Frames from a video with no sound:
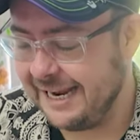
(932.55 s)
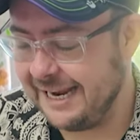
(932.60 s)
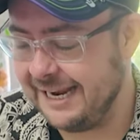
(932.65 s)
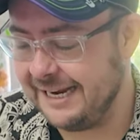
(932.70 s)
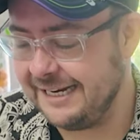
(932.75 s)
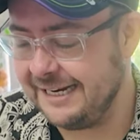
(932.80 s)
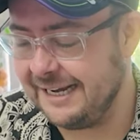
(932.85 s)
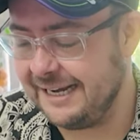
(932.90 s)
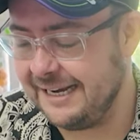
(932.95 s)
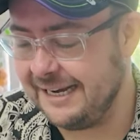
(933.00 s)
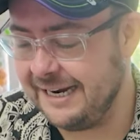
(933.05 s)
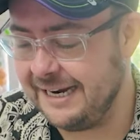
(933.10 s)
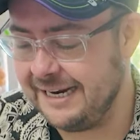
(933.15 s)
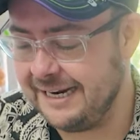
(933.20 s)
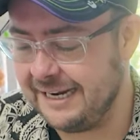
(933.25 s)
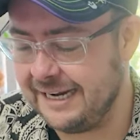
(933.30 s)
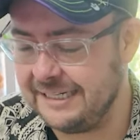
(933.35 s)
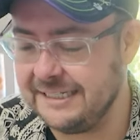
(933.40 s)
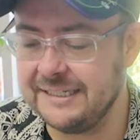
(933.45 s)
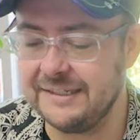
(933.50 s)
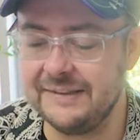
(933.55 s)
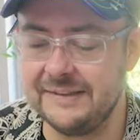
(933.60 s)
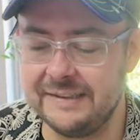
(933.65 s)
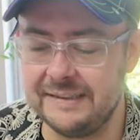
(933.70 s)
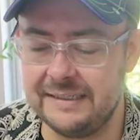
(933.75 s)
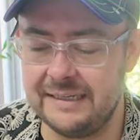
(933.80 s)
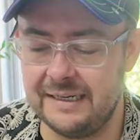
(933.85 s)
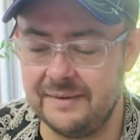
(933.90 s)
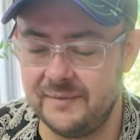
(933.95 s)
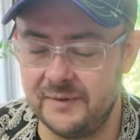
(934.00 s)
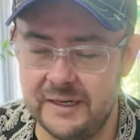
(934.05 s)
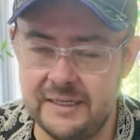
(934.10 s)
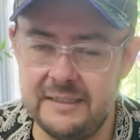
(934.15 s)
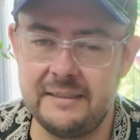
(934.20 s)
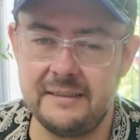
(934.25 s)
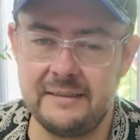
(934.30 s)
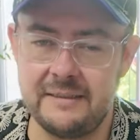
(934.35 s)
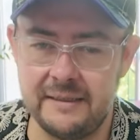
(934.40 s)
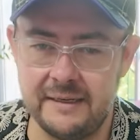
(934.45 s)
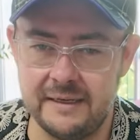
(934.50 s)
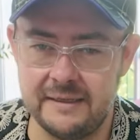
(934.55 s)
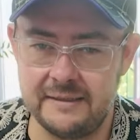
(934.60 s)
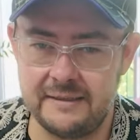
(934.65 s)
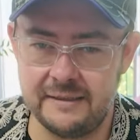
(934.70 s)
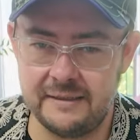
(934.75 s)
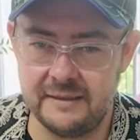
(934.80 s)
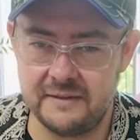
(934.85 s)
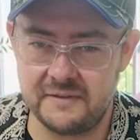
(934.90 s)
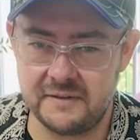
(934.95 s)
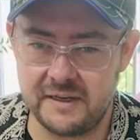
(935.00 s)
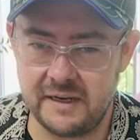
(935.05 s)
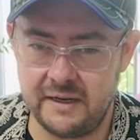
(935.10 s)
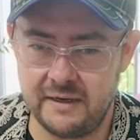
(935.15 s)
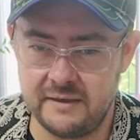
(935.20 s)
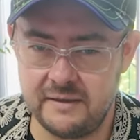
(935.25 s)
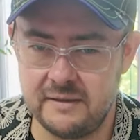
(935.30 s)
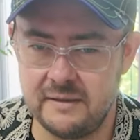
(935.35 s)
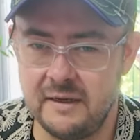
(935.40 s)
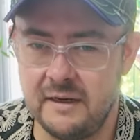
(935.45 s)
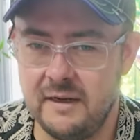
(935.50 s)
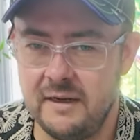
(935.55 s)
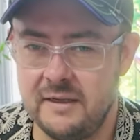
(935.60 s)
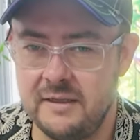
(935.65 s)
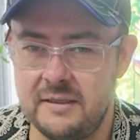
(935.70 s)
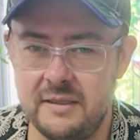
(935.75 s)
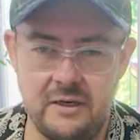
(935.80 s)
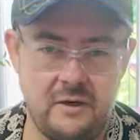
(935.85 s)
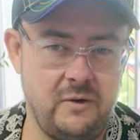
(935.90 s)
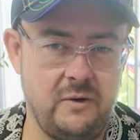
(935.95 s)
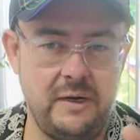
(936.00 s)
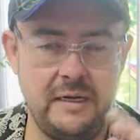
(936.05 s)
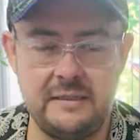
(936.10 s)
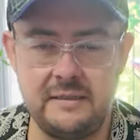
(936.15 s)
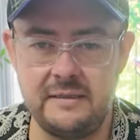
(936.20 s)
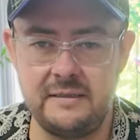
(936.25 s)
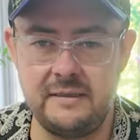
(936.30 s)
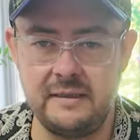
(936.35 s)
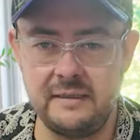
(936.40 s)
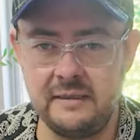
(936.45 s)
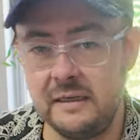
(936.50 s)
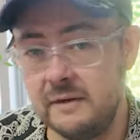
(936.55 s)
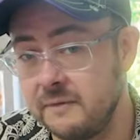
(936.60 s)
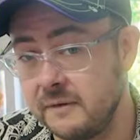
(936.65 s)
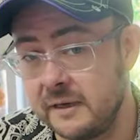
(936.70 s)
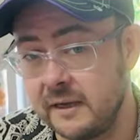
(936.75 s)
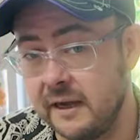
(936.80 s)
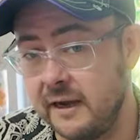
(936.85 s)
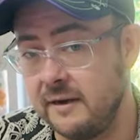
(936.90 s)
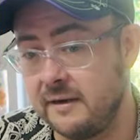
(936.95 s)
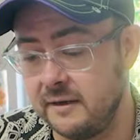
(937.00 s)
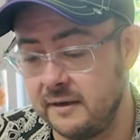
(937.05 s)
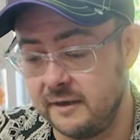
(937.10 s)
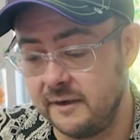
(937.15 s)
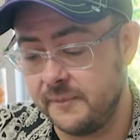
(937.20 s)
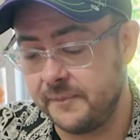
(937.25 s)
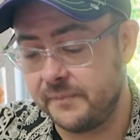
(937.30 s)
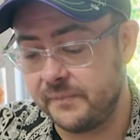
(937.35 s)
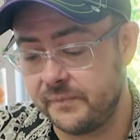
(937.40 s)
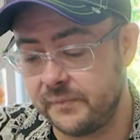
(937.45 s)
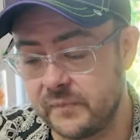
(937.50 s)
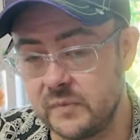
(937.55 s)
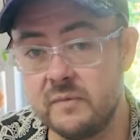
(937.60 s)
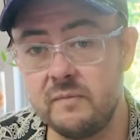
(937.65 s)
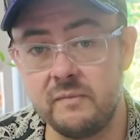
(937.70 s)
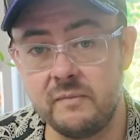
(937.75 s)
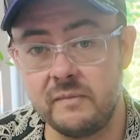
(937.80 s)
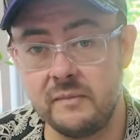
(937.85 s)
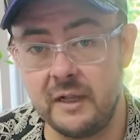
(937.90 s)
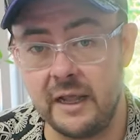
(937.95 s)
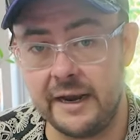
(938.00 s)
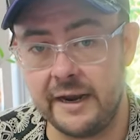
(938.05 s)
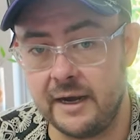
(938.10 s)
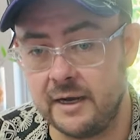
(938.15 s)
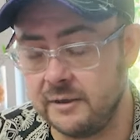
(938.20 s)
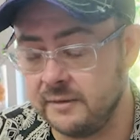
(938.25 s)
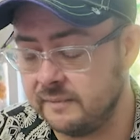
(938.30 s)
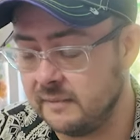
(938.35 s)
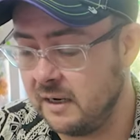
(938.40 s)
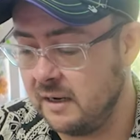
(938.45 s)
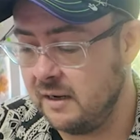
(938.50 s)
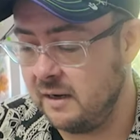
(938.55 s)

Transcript: And I, I don't, I'm racist against significators. So it's a significator layout.